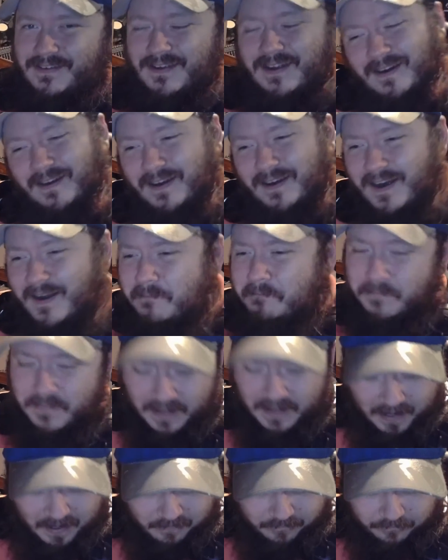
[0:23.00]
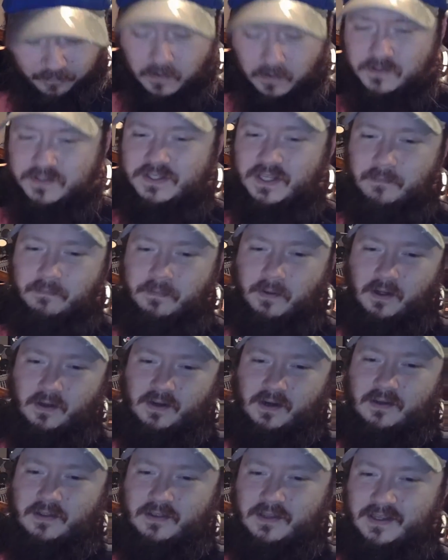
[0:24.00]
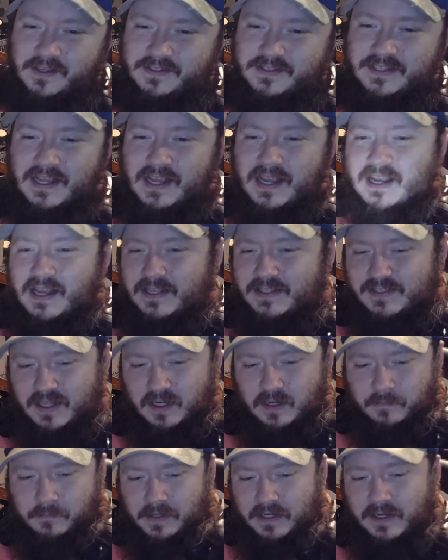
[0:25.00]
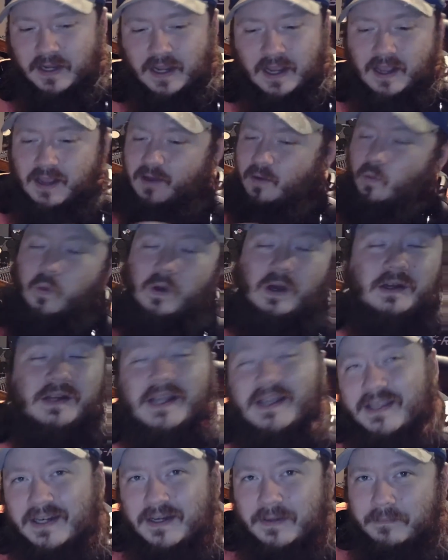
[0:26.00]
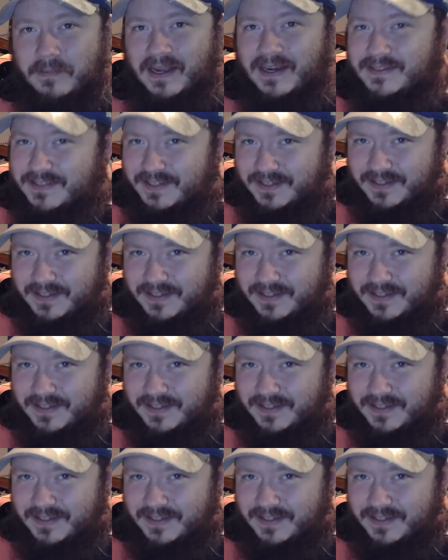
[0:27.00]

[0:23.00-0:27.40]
All right? First up on our list is going to be, we're kicking it back to